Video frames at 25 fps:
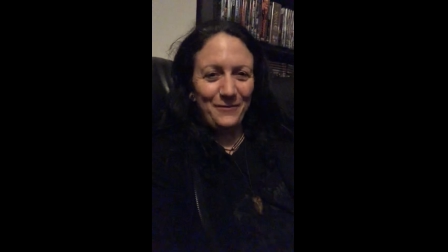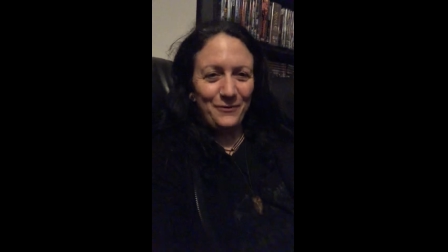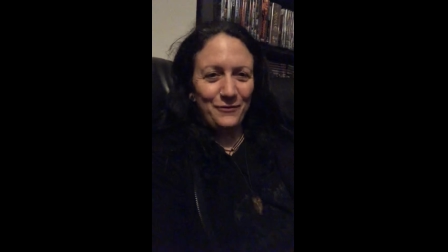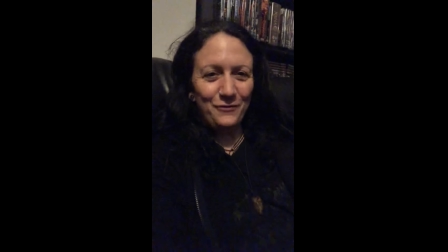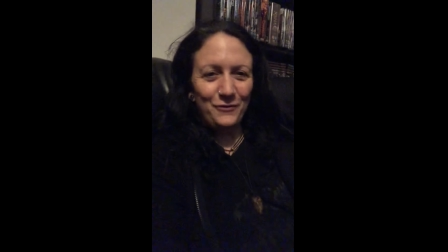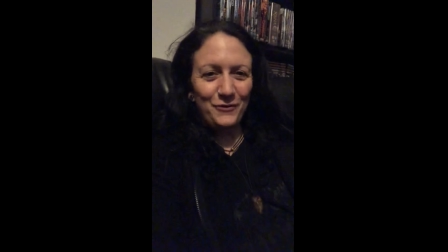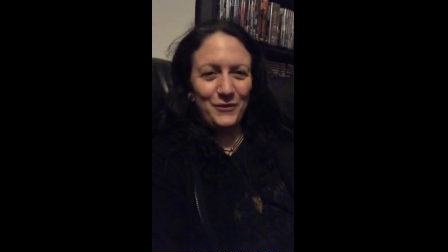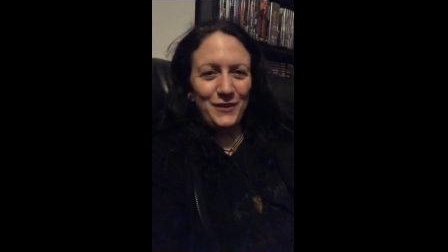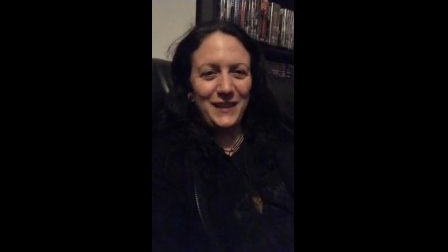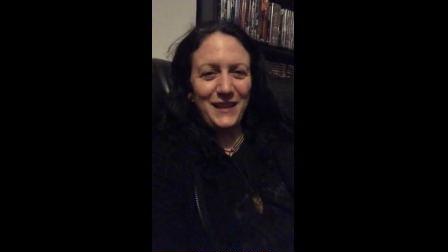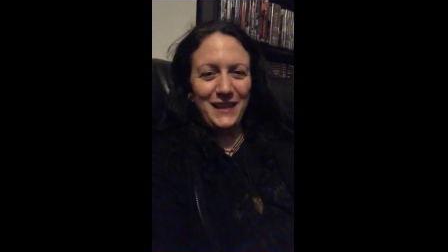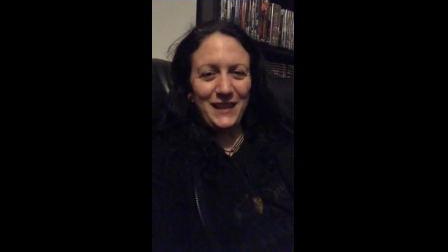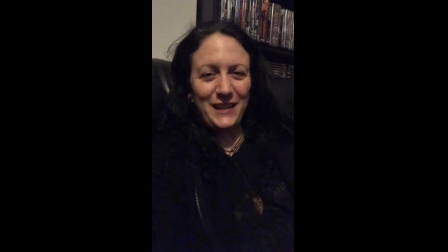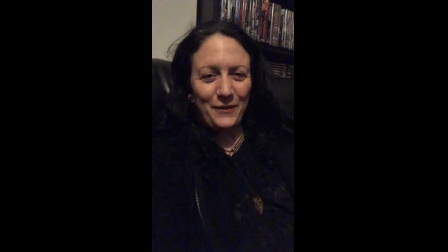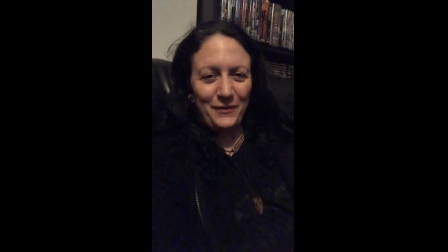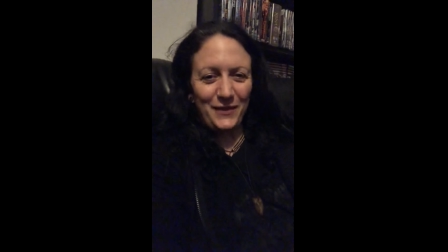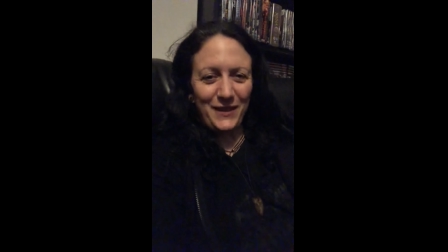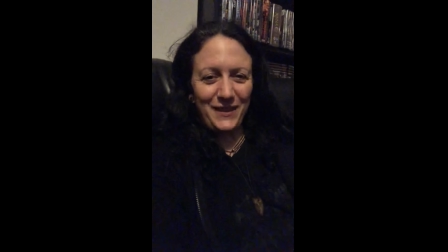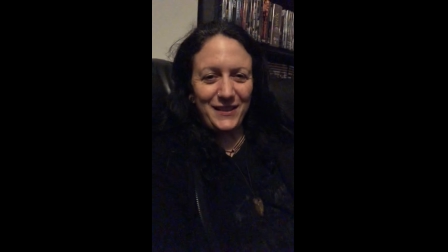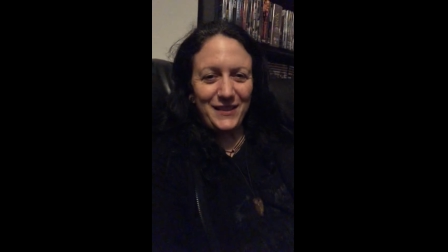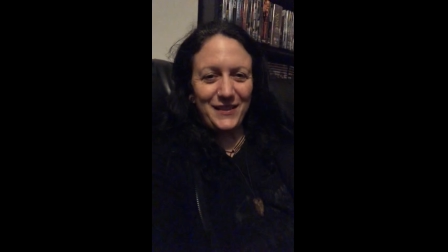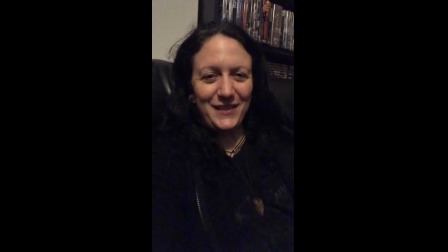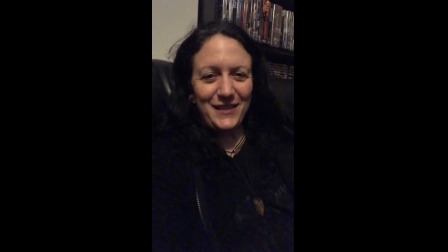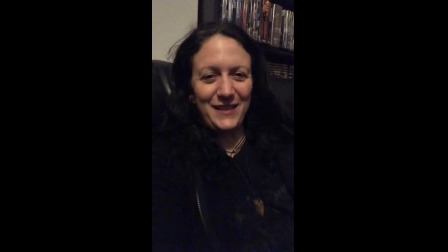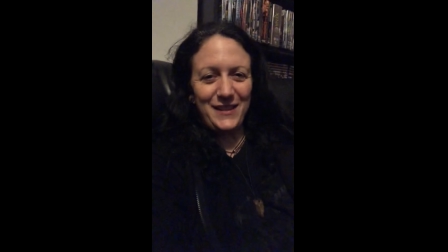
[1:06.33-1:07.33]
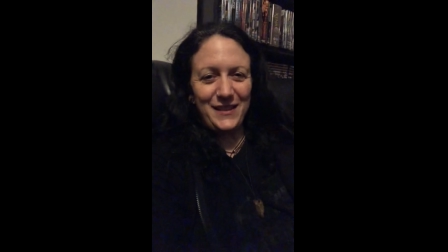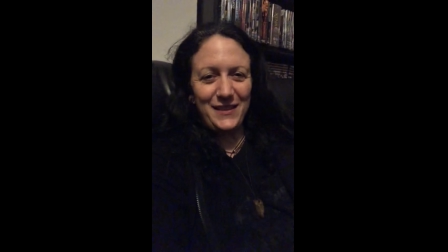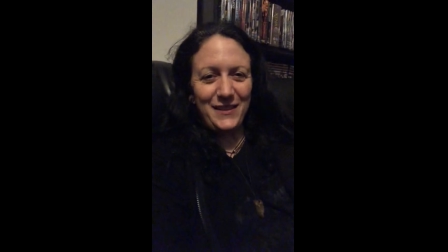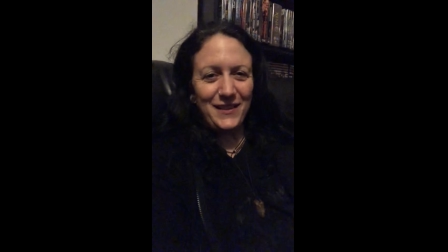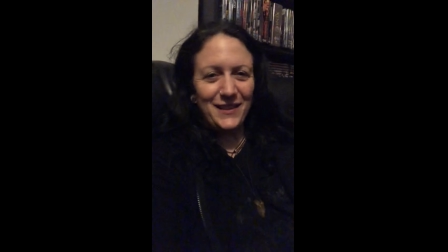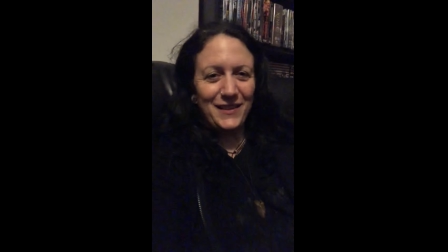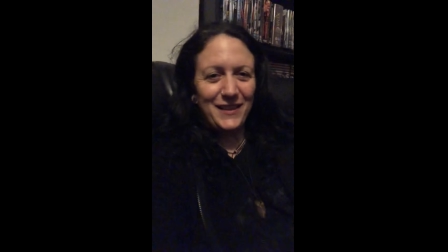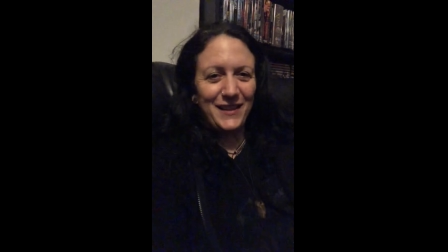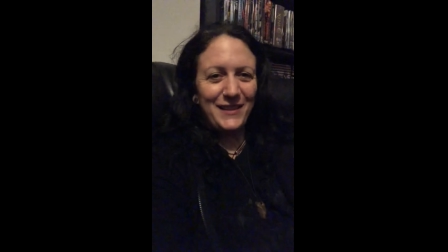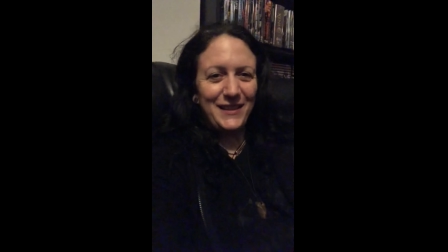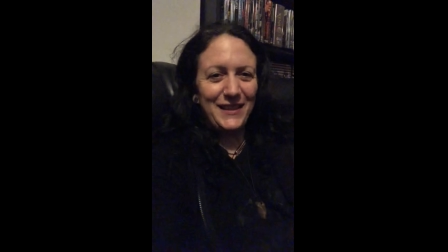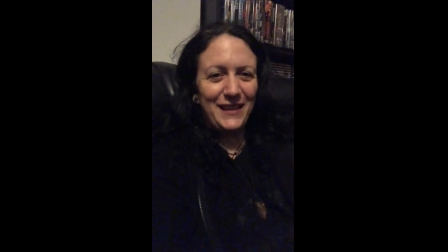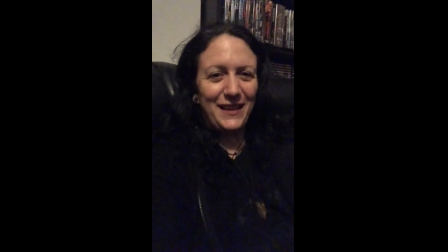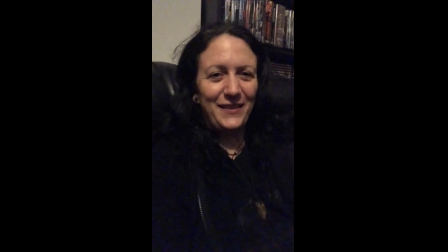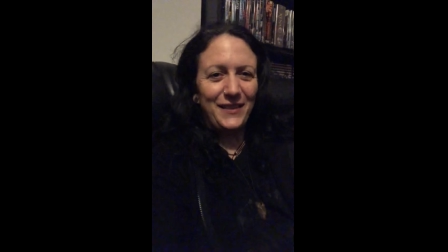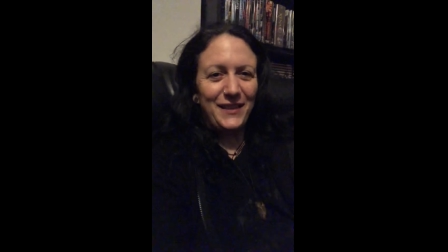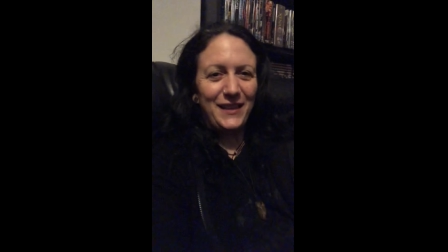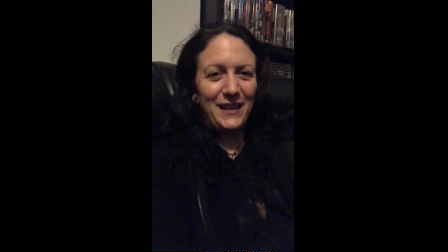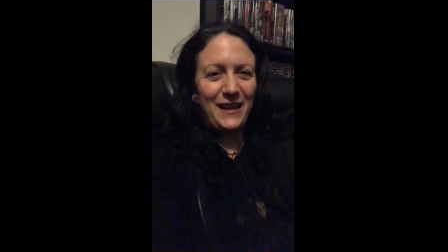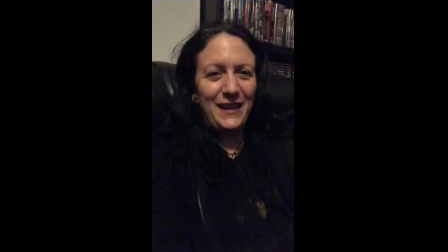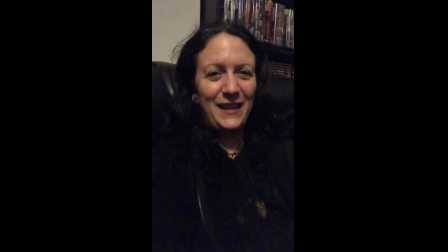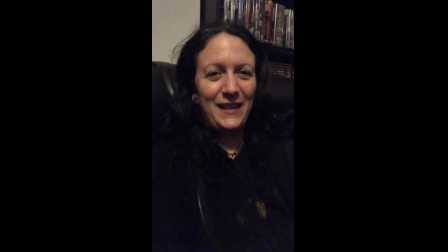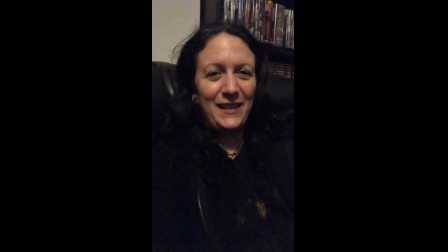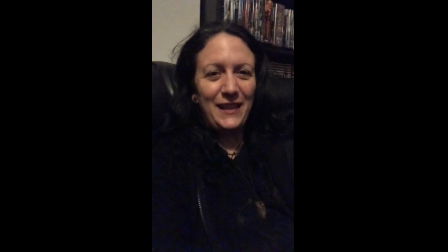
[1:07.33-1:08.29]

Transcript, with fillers: really lovely to see you guys out there in,